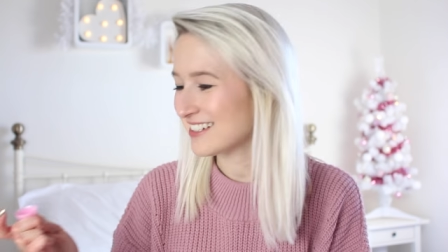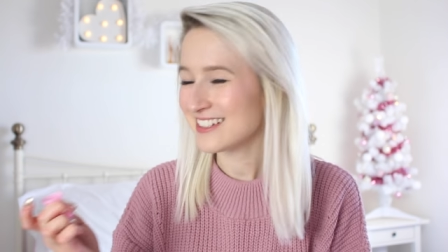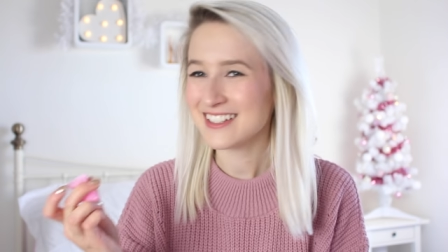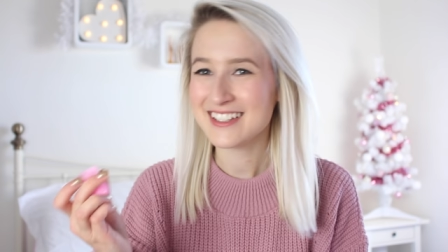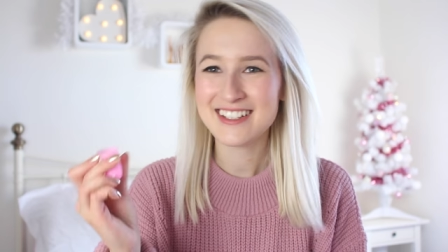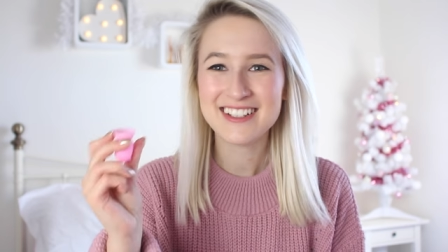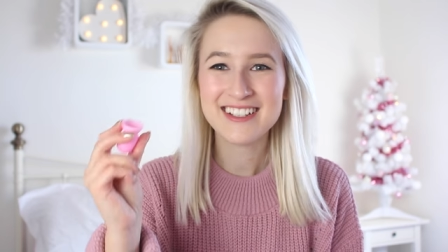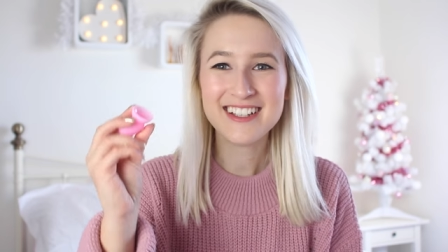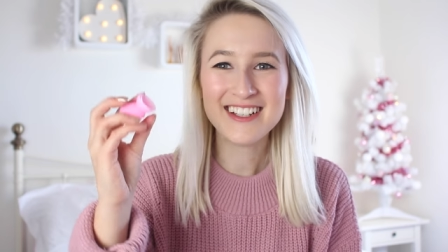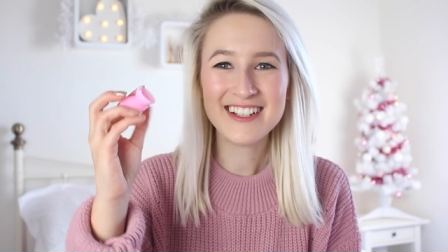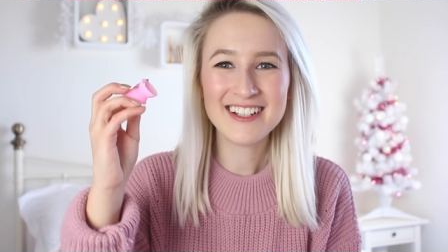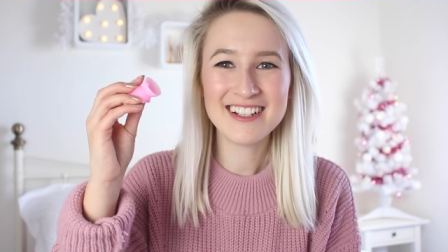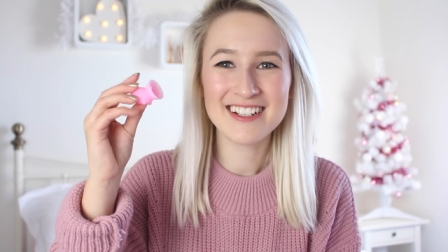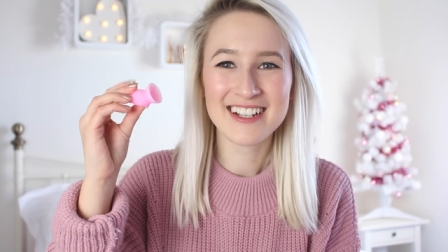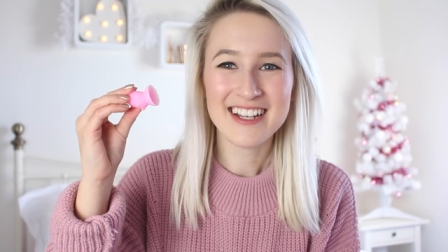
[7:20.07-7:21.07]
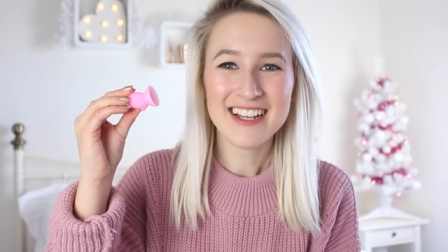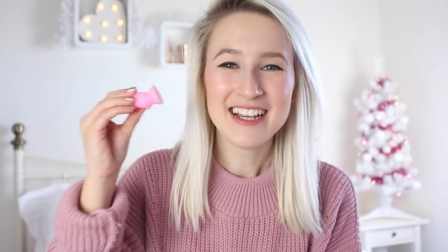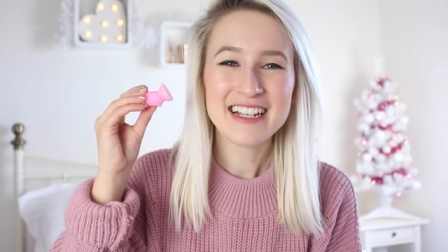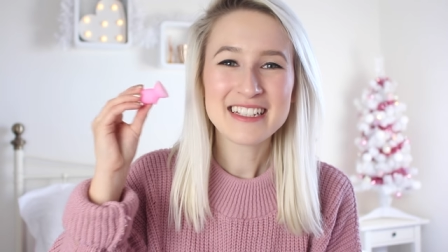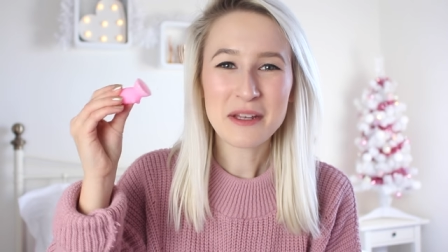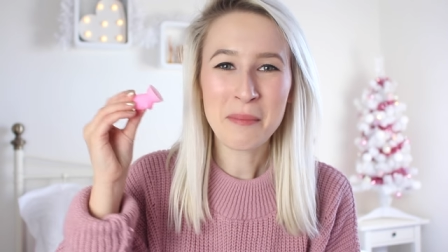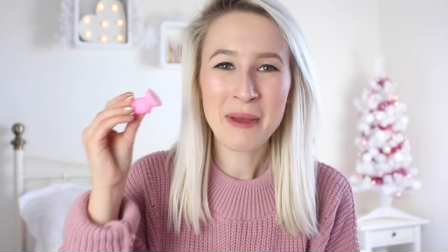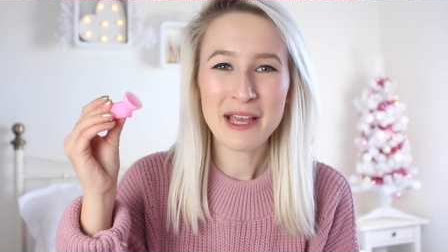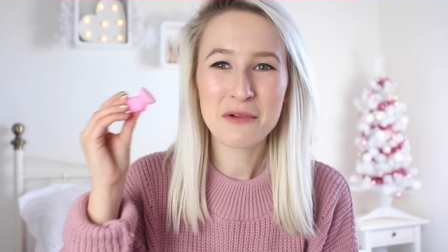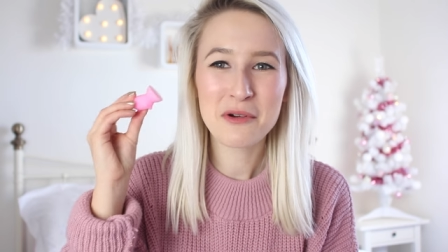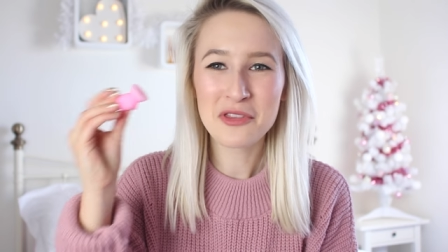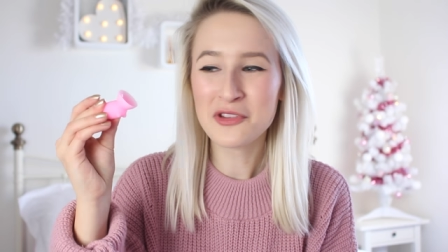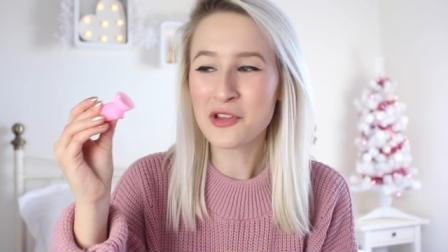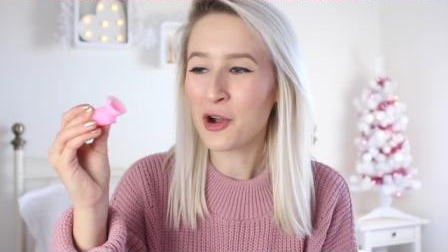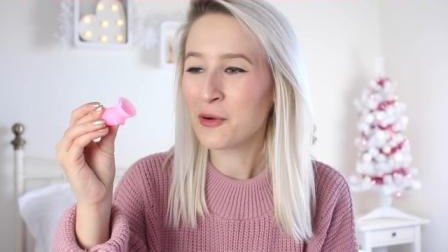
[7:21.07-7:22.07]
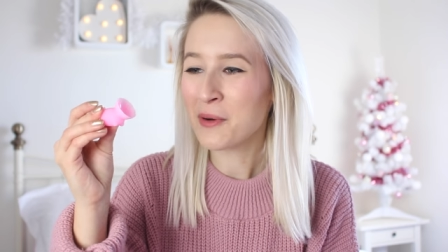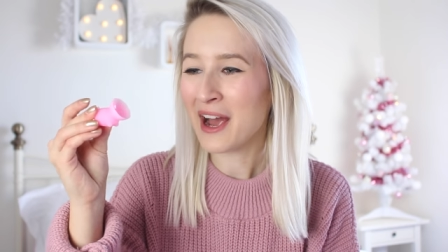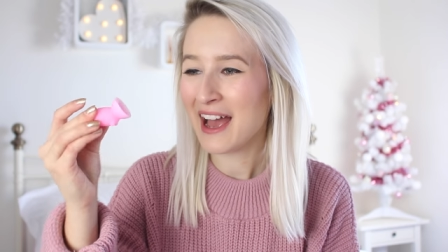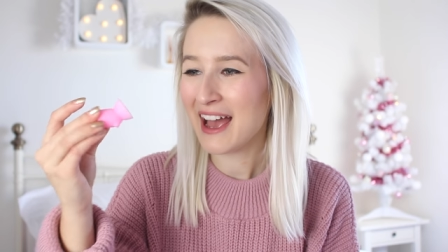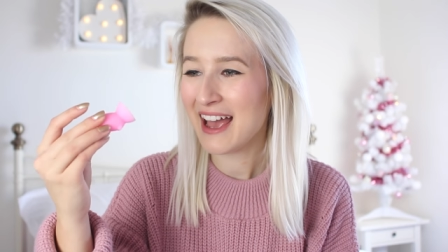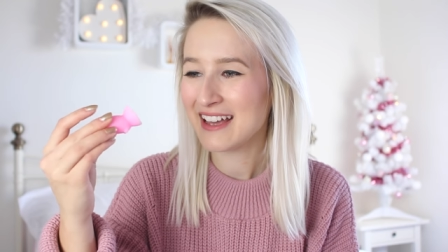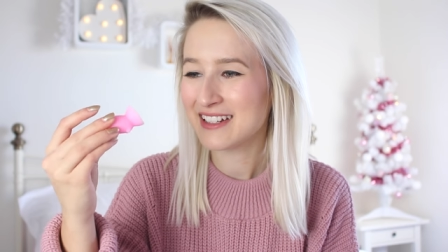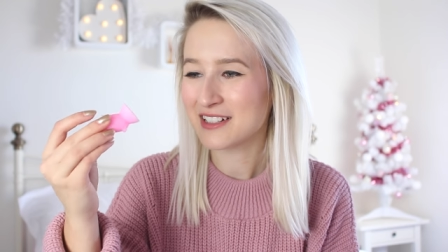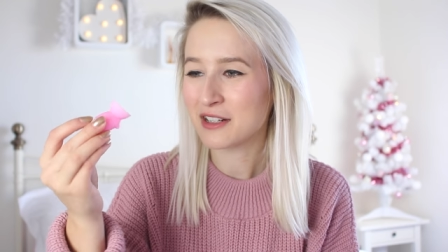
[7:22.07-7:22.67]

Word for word: Ah, ah, it's a pig with no head.